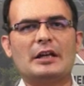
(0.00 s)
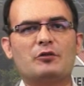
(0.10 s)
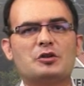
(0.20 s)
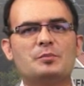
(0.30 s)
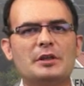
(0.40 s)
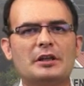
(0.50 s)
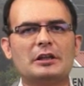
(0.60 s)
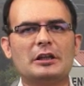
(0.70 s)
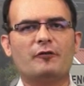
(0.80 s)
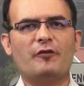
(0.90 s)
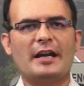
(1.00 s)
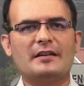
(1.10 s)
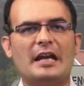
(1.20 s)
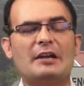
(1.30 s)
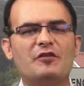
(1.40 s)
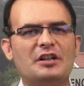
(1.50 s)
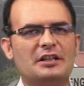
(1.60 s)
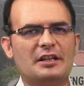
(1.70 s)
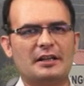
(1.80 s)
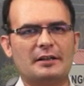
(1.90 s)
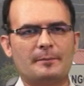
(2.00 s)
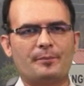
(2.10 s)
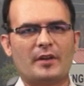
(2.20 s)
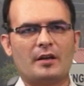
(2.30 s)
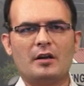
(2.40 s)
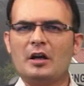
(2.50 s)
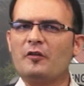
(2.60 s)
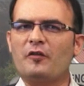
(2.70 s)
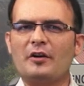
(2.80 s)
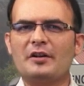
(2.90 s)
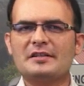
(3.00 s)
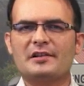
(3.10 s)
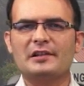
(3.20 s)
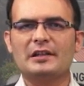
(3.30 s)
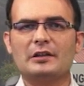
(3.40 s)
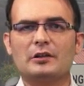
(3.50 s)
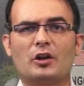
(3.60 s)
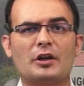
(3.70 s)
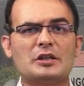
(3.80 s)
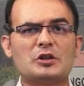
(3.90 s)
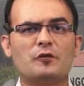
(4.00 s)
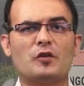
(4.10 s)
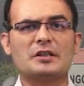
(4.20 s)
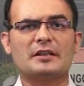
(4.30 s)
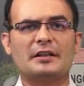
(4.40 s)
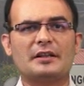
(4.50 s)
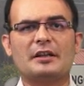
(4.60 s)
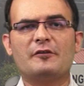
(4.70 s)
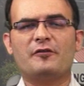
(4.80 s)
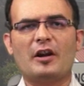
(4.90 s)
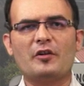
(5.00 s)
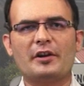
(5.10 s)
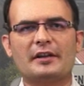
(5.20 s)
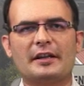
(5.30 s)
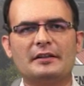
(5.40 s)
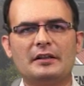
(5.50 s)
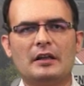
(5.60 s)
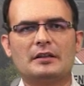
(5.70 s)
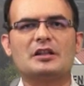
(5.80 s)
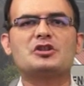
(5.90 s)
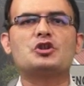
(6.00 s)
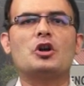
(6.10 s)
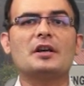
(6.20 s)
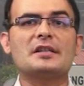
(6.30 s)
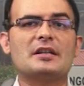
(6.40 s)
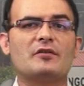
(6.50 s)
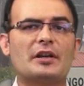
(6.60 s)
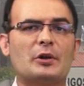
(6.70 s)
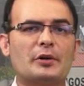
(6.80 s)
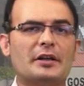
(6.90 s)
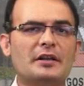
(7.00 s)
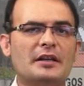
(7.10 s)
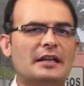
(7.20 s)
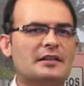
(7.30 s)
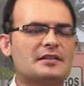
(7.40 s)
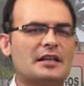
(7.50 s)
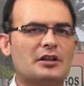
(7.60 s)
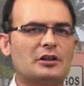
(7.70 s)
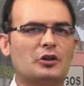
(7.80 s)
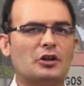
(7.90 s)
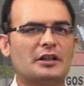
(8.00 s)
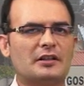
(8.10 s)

it was merely a wet and windy day. 5 days earlier, Lorenzo was a Category 5 hurricane, the strongest ever recorded in the central North